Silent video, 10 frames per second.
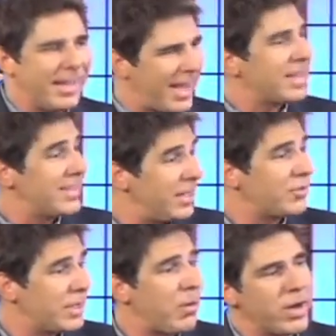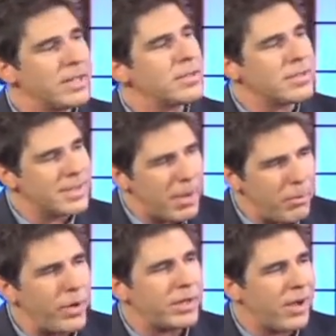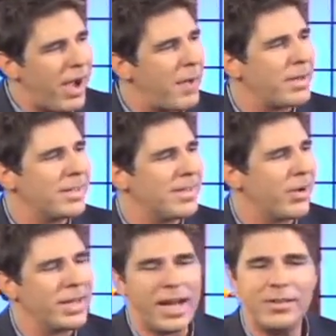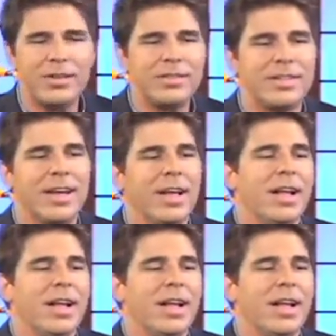That's the interesting part. It's a separate commentary, not just,